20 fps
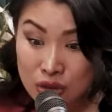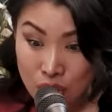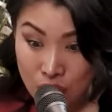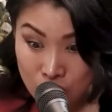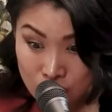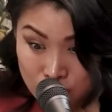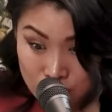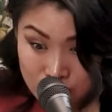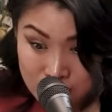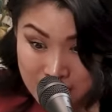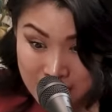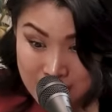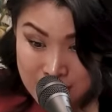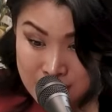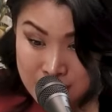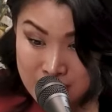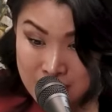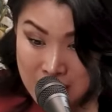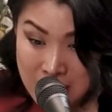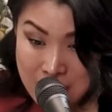Don't do
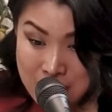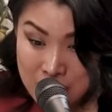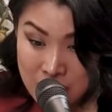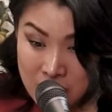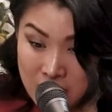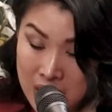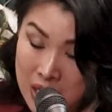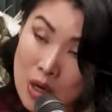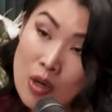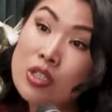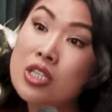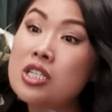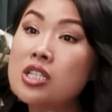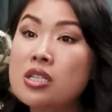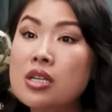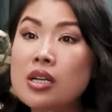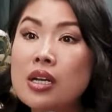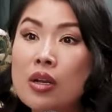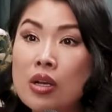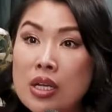this. You know,
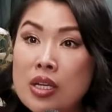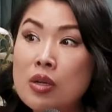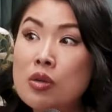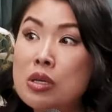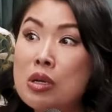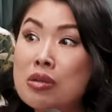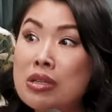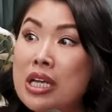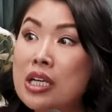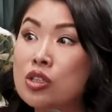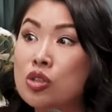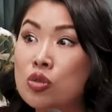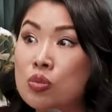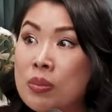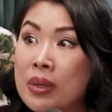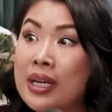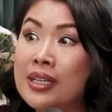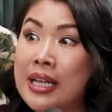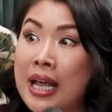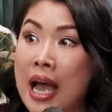just you need to
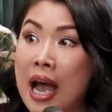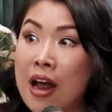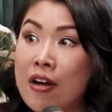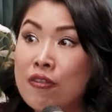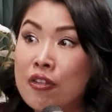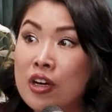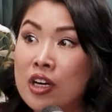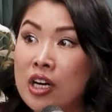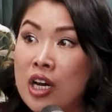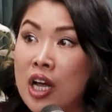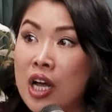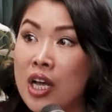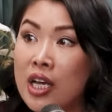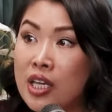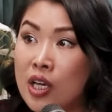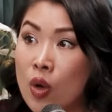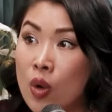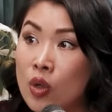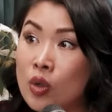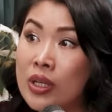make that effort
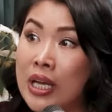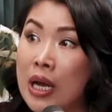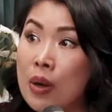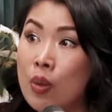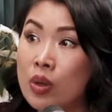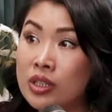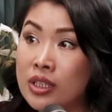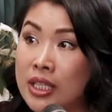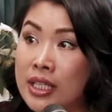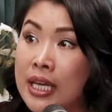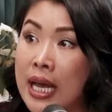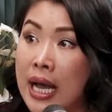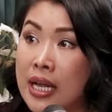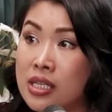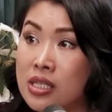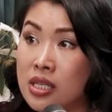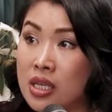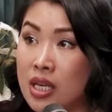in order to get what she gets.